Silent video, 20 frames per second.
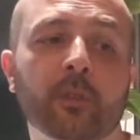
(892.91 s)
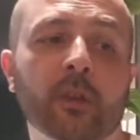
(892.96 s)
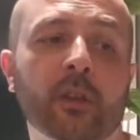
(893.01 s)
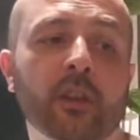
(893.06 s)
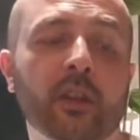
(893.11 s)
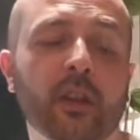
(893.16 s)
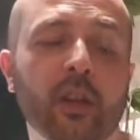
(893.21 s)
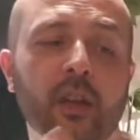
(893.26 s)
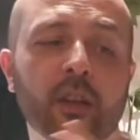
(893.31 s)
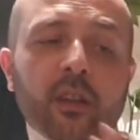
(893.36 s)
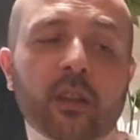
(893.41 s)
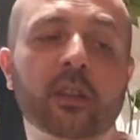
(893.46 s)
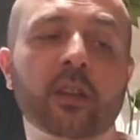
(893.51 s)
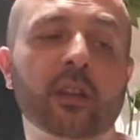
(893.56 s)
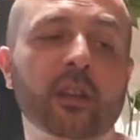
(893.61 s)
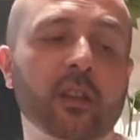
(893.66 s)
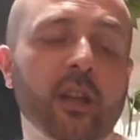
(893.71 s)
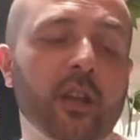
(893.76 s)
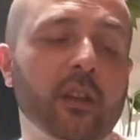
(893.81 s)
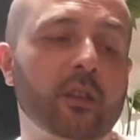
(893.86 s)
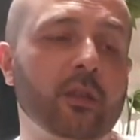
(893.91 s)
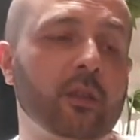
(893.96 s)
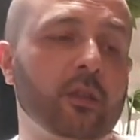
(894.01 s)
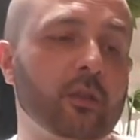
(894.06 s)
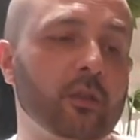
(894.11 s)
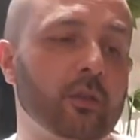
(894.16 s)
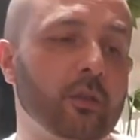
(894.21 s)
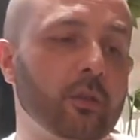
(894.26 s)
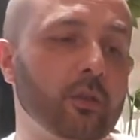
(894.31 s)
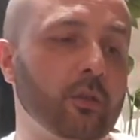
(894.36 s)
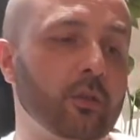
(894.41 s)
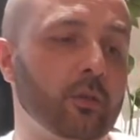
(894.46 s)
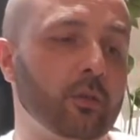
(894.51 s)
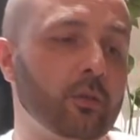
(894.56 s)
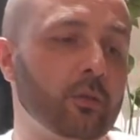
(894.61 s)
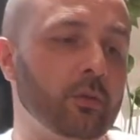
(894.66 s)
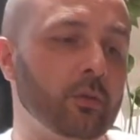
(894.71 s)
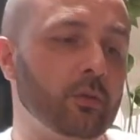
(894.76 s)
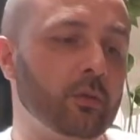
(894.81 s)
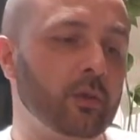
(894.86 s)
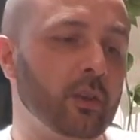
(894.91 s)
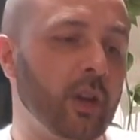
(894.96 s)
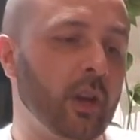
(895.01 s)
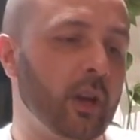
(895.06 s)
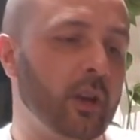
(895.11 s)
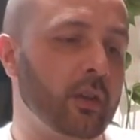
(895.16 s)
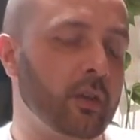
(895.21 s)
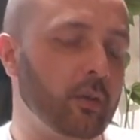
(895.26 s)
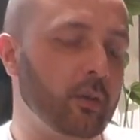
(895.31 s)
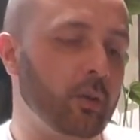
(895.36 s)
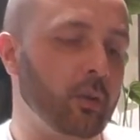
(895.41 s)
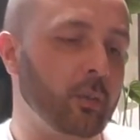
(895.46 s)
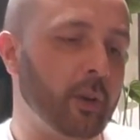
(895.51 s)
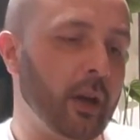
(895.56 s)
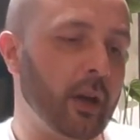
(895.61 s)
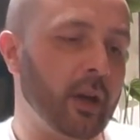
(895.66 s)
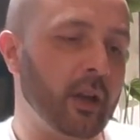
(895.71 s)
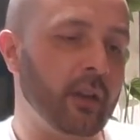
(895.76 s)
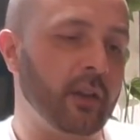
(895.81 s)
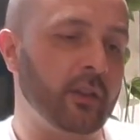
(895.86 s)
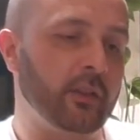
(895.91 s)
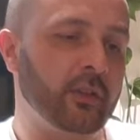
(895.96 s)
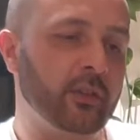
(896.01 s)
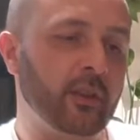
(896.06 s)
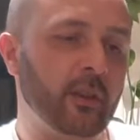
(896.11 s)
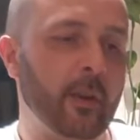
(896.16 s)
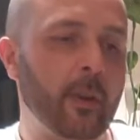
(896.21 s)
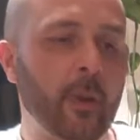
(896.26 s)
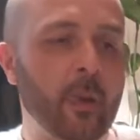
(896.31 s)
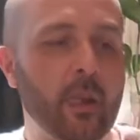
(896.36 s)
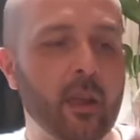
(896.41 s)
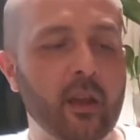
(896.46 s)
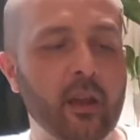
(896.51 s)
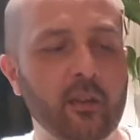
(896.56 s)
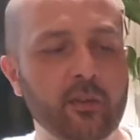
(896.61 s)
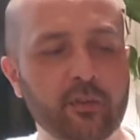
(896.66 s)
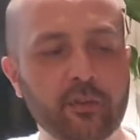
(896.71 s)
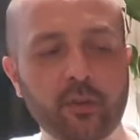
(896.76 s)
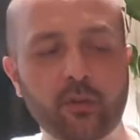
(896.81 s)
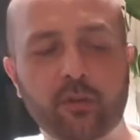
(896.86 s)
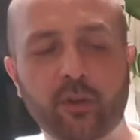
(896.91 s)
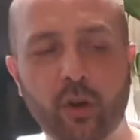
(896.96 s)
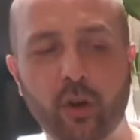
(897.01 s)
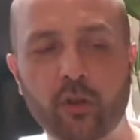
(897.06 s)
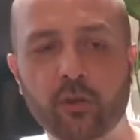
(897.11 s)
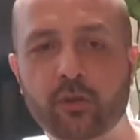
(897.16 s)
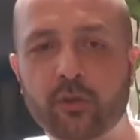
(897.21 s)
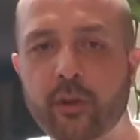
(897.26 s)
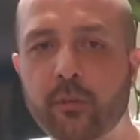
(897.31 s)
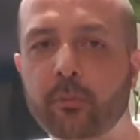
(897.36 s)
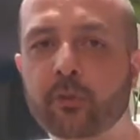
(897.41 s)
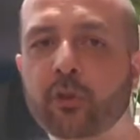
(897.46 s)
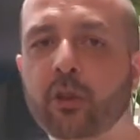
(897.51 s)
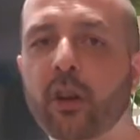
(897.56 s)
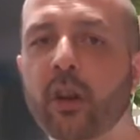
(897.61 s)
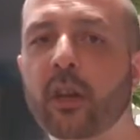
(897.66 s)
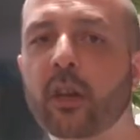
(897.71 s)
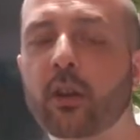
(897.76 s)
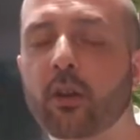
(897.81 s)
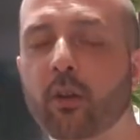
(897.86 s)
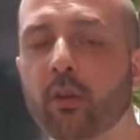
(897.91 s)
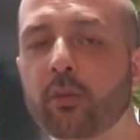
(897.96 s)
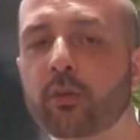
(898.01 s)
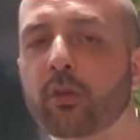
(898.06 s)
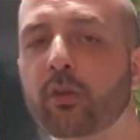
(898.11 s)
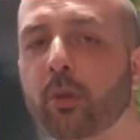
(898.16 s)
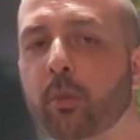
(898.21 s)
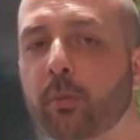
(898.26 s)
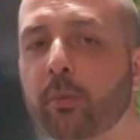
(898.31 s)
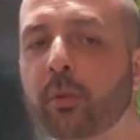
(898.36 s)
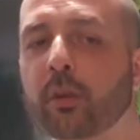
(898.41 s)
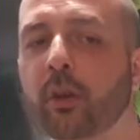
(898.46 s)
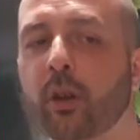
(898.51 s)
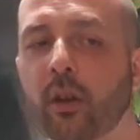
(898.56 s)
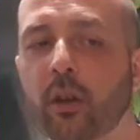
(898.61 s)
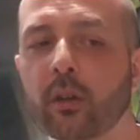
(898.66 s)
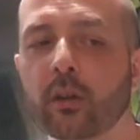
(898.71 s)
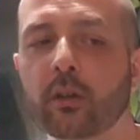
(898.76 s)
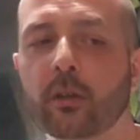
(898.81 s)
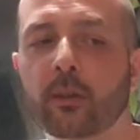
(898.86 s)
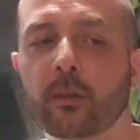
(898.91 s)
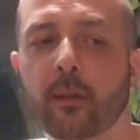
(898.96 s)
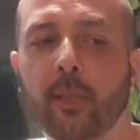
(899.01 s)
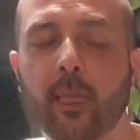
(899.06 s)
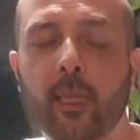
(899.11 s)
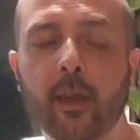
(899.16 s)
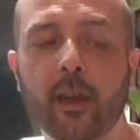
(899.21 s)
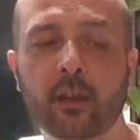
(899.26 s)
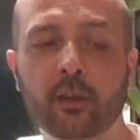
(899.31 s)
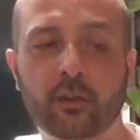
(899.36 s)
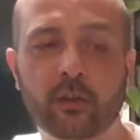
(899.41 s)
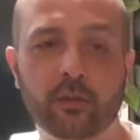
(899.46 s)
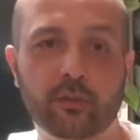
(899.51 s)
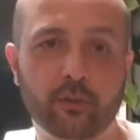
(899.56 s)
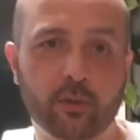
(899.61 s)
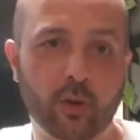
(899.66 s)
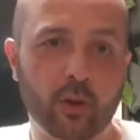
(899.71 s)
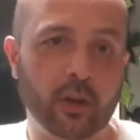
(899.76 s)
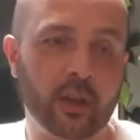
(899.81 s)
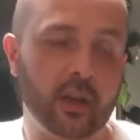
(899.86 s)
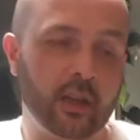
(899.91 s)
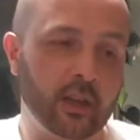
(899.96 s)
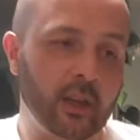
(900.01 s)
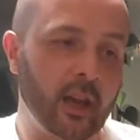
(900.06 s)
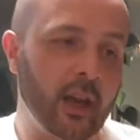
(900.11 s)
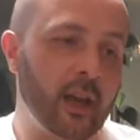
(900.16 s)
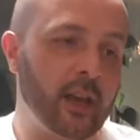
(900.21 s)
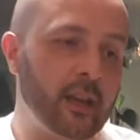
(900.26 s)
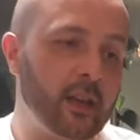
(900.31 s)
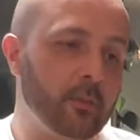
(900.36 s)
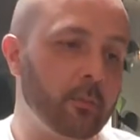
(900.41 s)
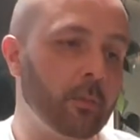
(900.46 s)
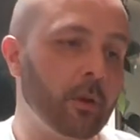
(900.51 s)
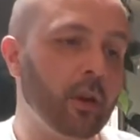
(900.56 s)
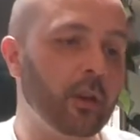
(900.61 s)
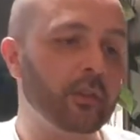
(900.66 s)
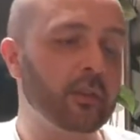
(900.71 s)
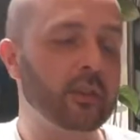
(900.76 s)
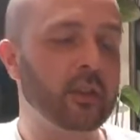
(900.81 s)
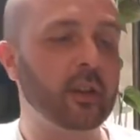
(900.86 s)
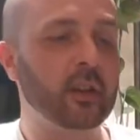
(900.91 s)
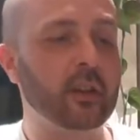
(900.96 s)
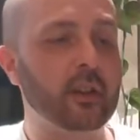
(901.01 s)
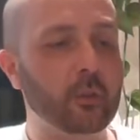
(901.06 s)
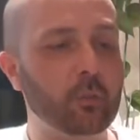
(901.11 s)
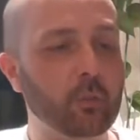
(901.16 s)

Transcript: The other thing that you can do that I thought about is, if you've got a drip tray on your plant and you've got it in a hanging basket, then